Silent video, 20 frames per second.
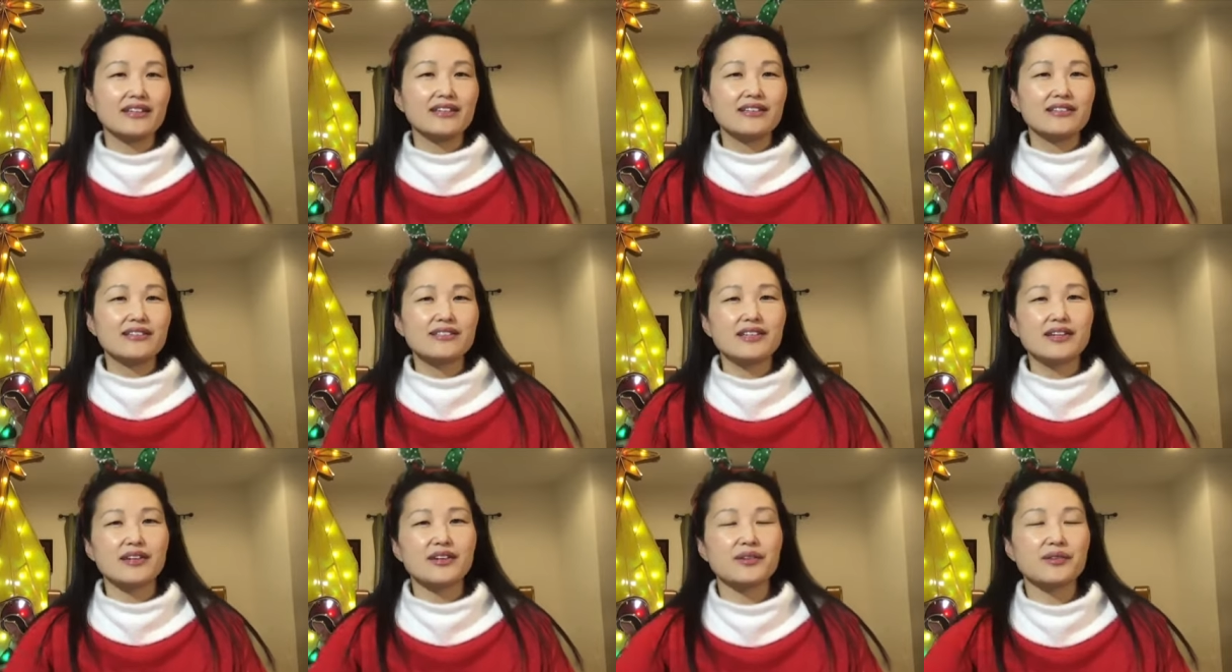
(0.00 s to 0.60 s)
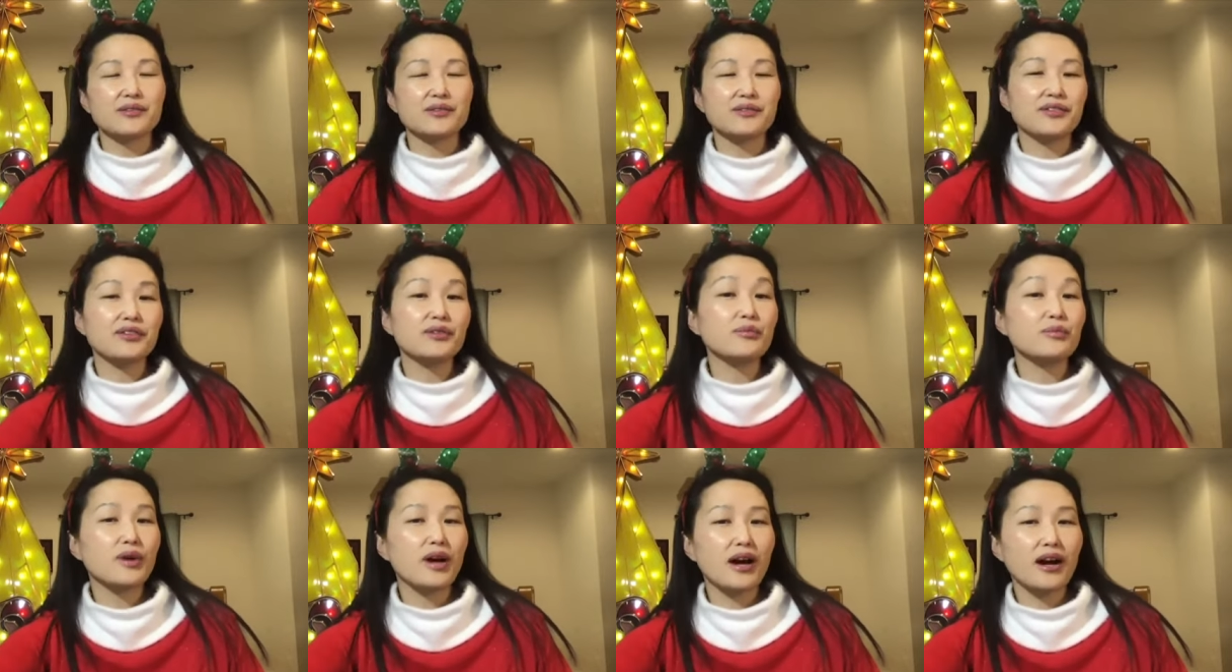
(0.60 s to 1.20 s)
So you
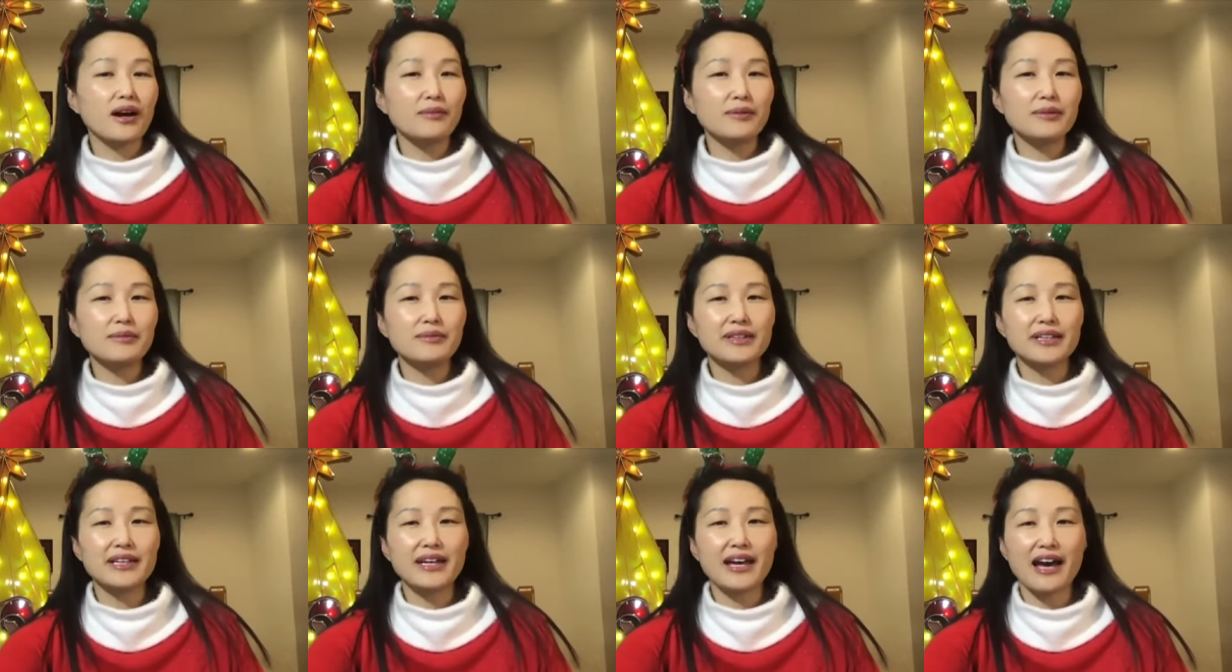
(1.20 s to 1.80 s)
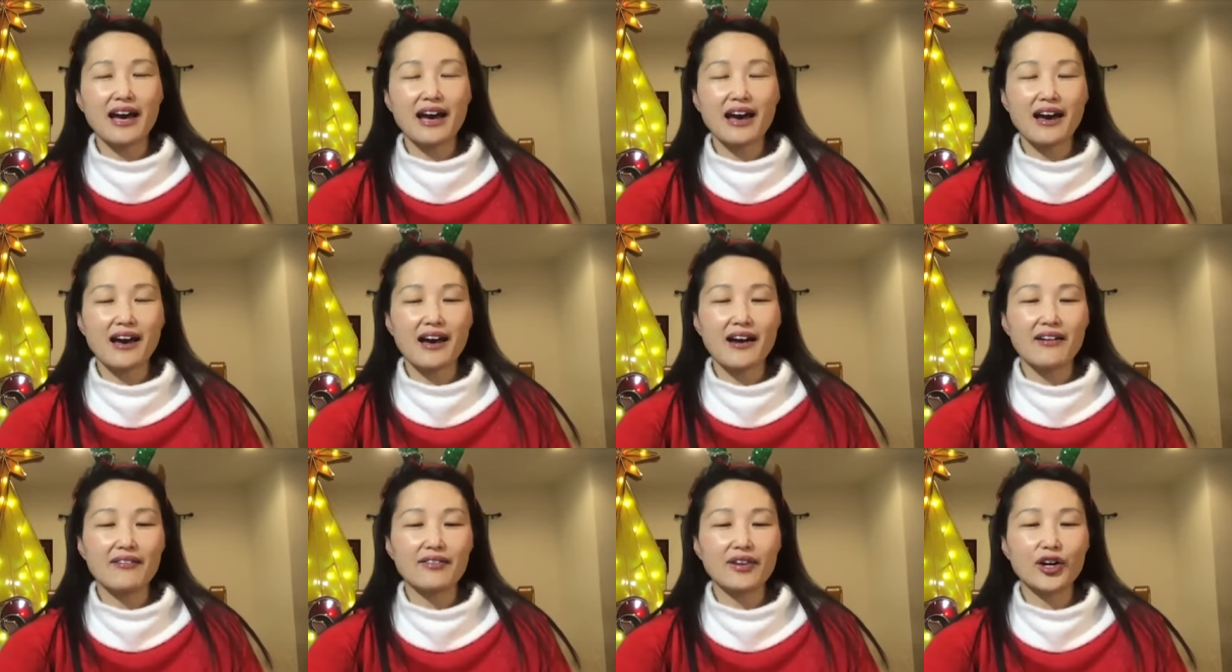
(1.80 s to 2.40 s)
probably
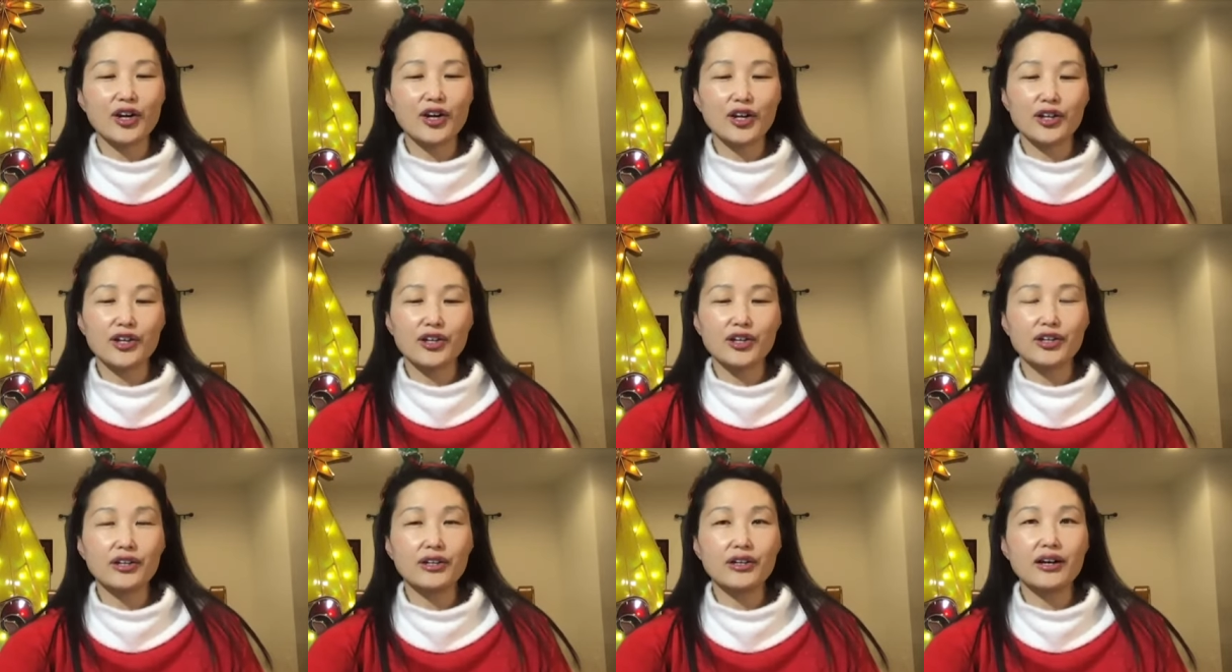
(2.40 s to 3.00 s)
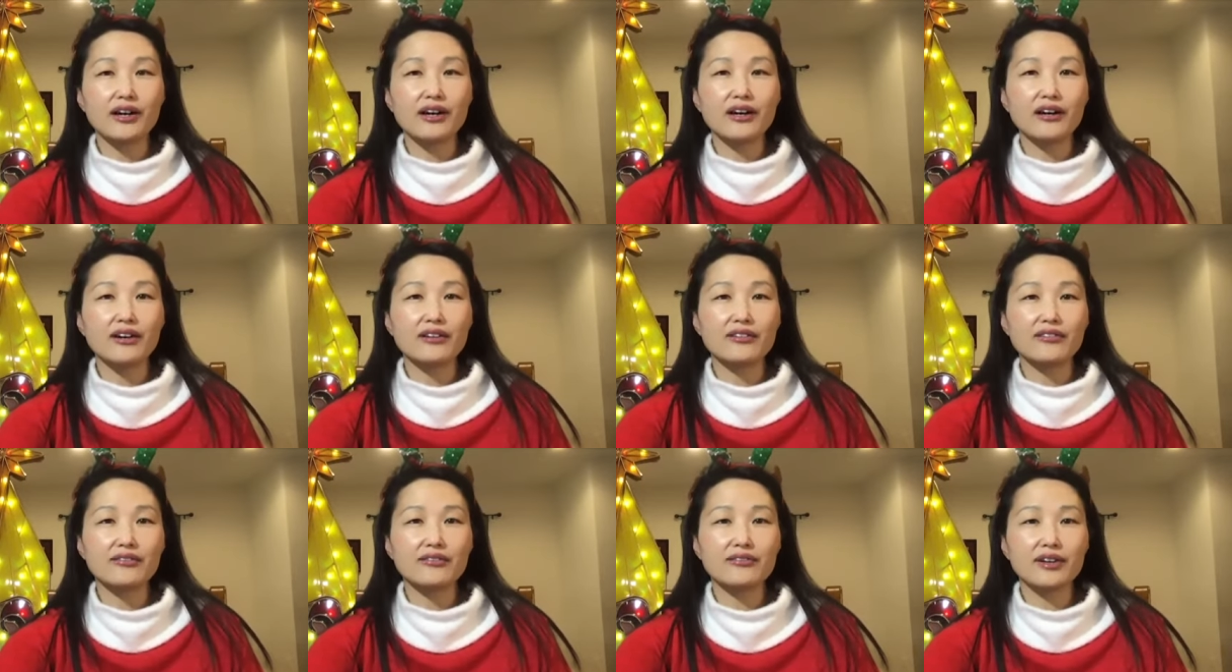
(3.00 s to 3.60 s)
have heard
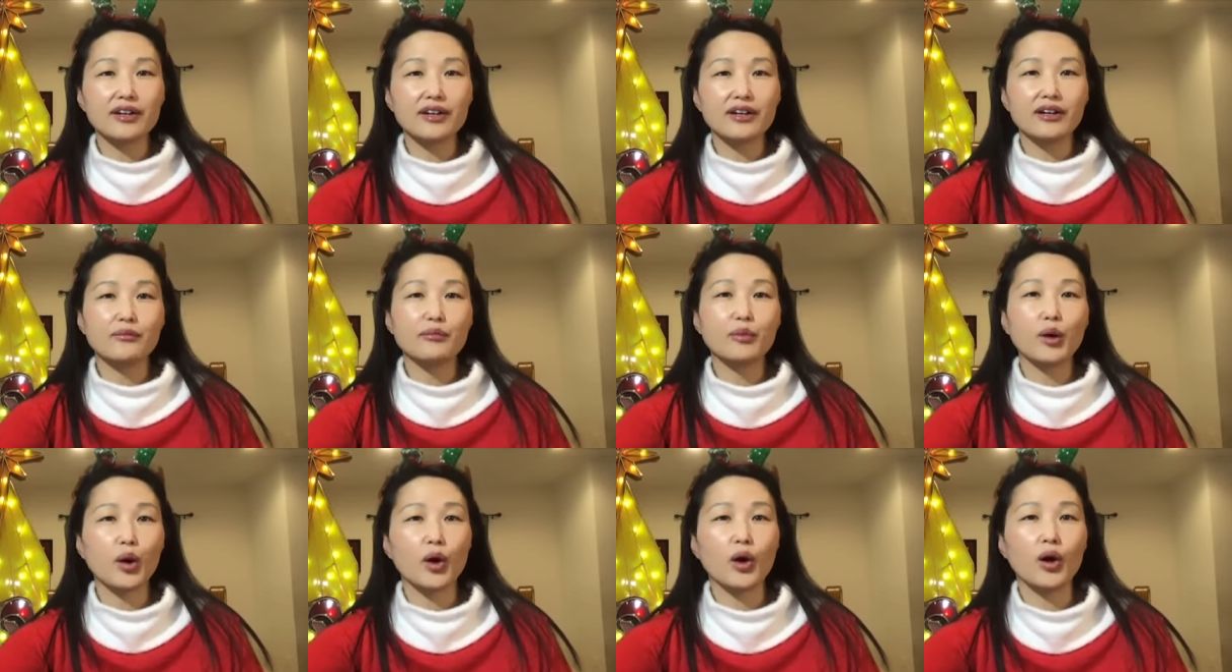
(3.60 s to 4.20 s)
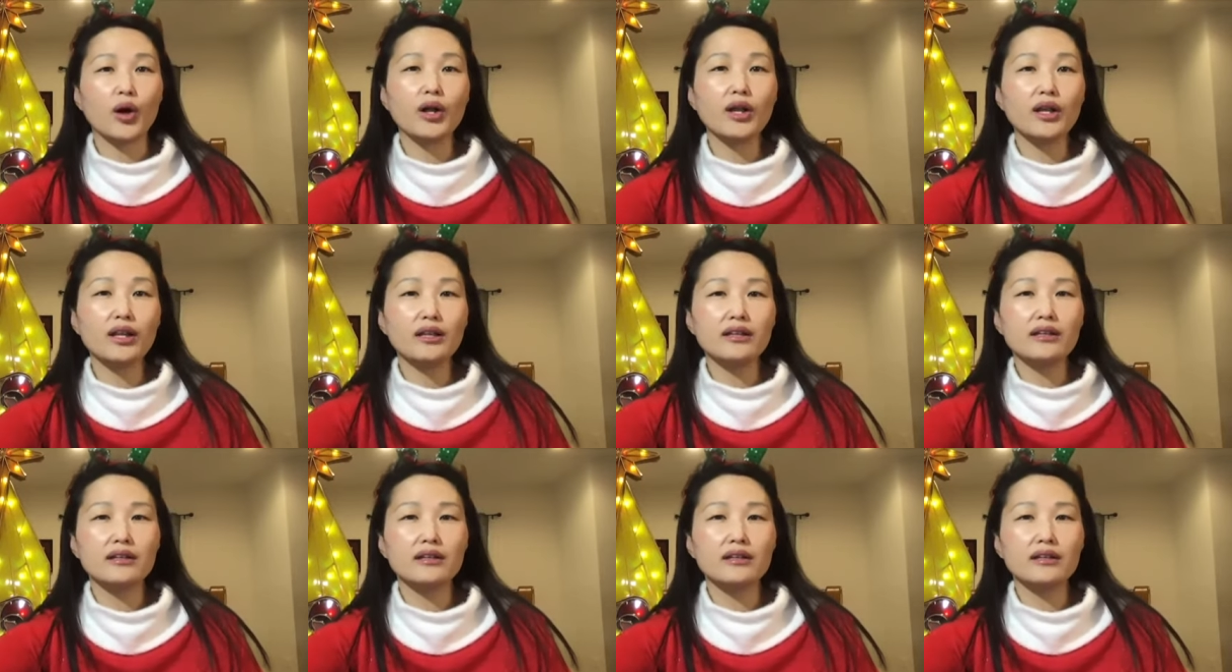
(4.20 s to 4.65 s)
of uh, Paul,